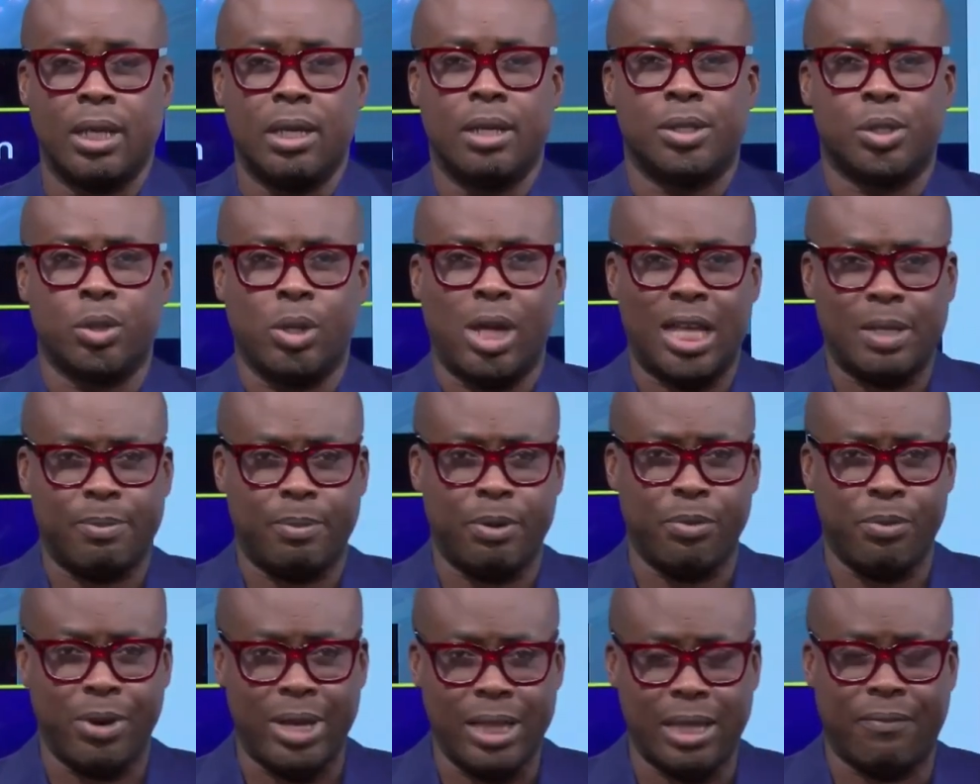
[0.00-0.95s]
So it has
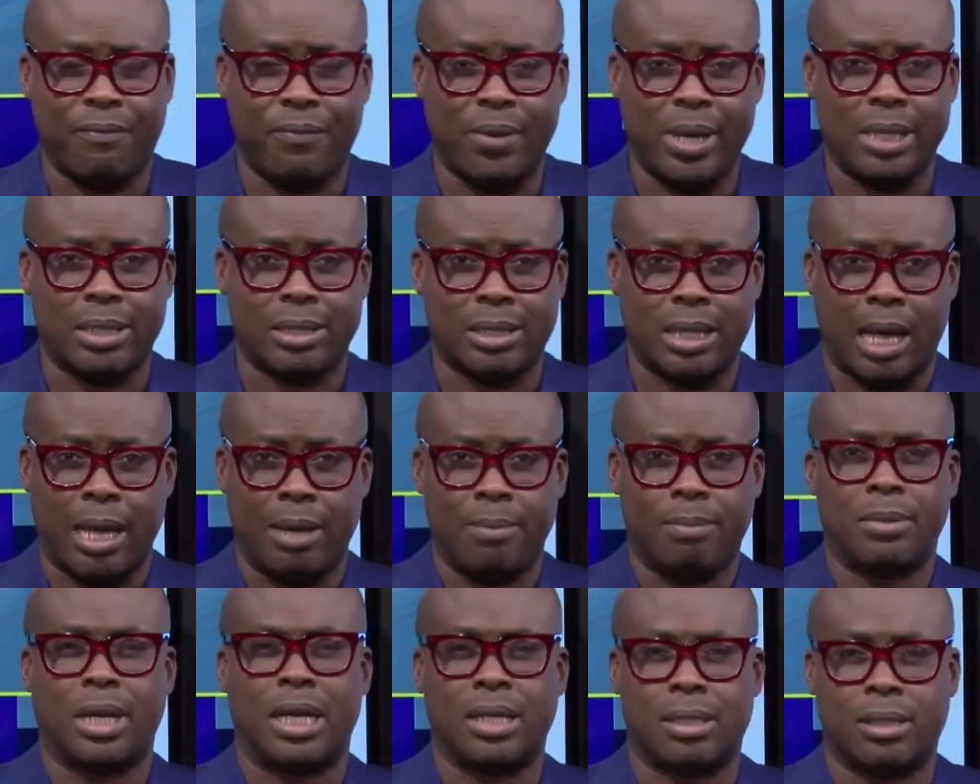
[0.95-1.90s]
been read the first
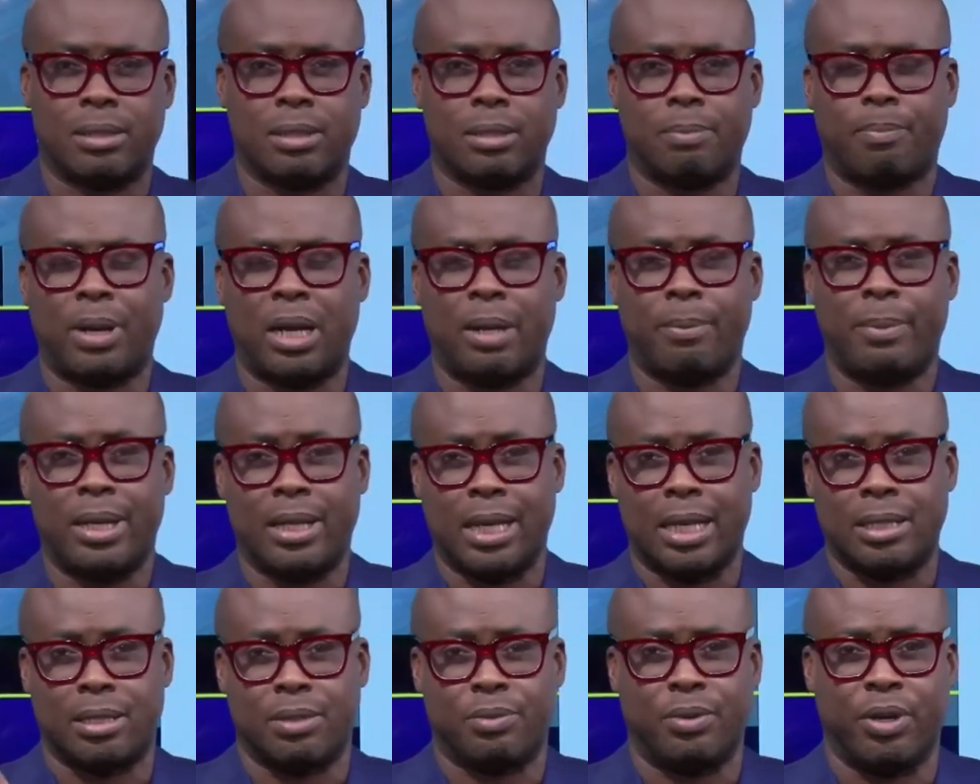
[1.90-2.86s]
time, as Parliament
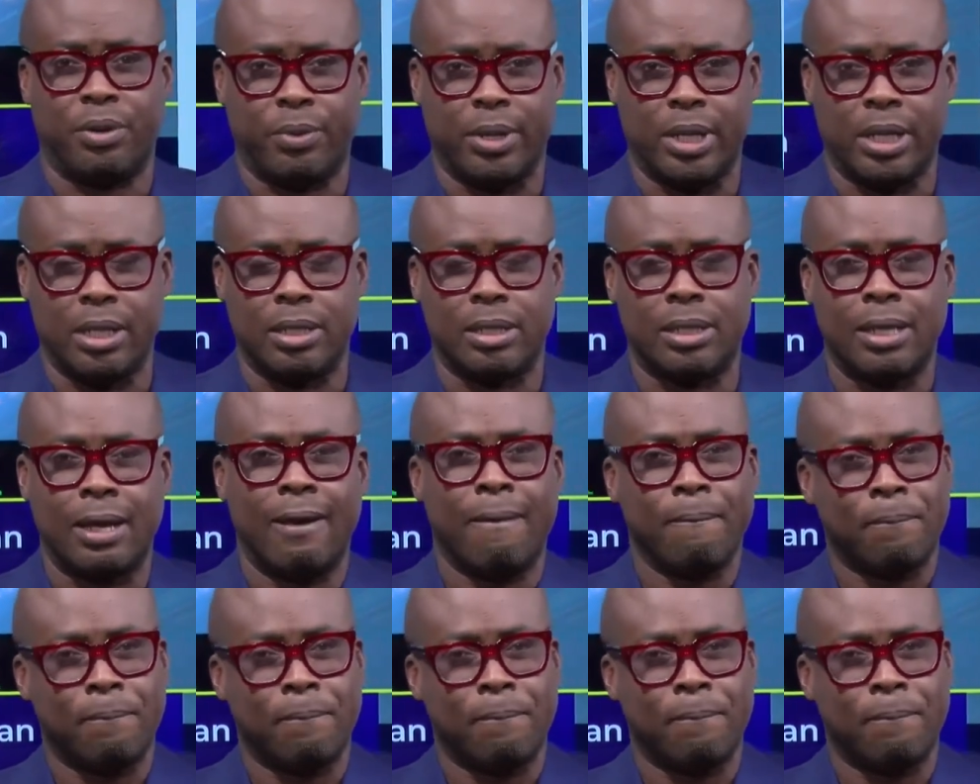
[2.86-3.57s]
has 3 readings.